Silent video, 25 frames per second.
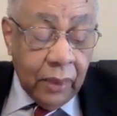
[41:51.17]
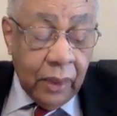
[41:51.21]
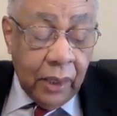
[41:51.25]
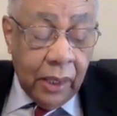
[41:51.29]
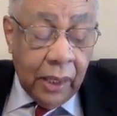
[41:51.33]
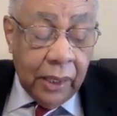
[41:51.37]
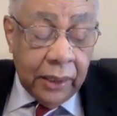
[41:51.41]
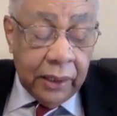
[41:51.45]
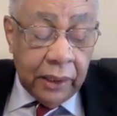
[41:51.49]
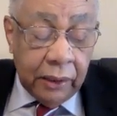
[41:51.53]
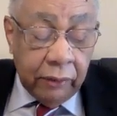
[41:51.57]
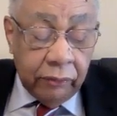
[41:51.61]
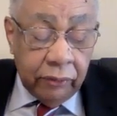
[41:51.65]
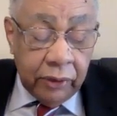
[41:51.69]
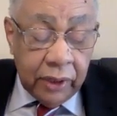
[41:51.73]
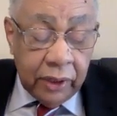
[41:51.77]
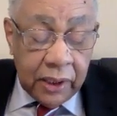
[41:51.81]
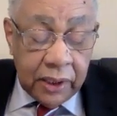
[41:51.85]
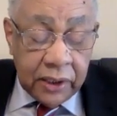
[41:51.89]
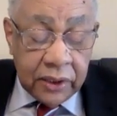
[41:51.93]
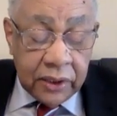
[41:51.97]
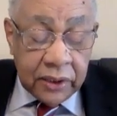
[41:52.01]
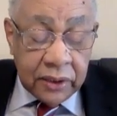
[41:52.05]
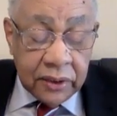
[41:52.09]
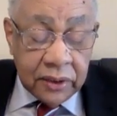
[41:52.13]
and their
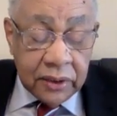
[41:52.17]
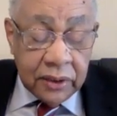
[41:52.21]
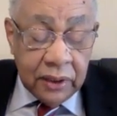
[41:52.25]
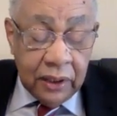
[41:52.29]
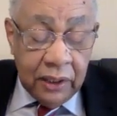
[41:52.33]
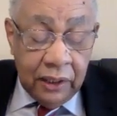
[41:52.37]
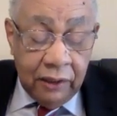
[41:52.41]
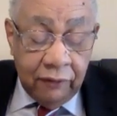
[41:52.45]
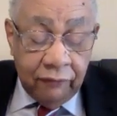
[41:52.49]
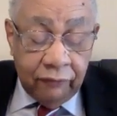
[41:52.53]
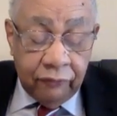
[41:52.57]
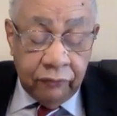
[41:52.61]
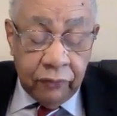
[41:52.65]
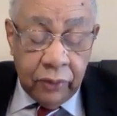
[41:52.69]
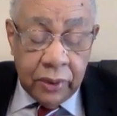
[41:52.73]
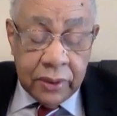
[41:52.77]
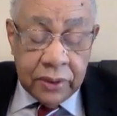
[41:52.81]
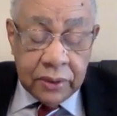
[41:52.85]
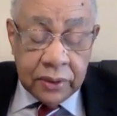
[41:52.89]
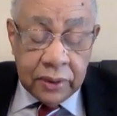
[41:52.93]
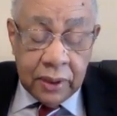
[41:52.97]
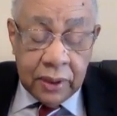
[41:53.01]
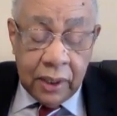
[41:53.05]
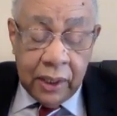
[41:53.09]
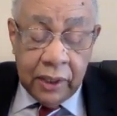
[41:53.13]
religious
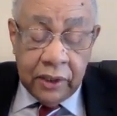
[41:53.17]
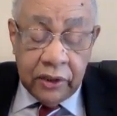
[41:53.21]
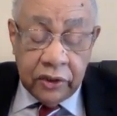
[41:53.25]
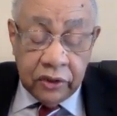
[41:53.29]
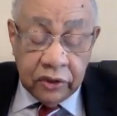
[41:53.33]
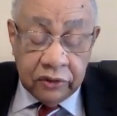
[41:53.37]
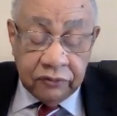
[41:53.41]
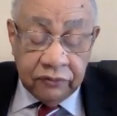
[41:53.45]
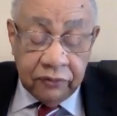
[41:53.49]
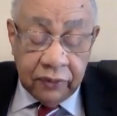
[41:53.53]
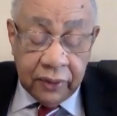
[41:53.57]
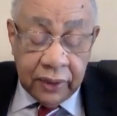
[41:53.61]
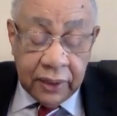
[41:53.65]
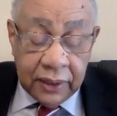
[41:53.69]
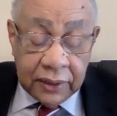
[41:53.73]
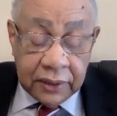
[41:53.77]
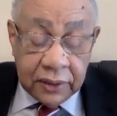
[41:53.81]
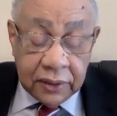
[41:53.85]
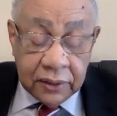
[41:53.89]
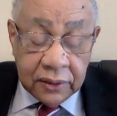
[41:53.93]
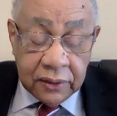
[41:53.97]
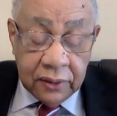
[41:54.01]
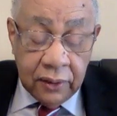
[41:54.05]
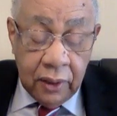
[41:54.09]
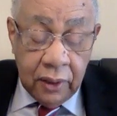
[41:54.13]
influence and
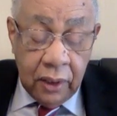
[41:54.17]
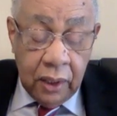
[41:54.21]
usefulness,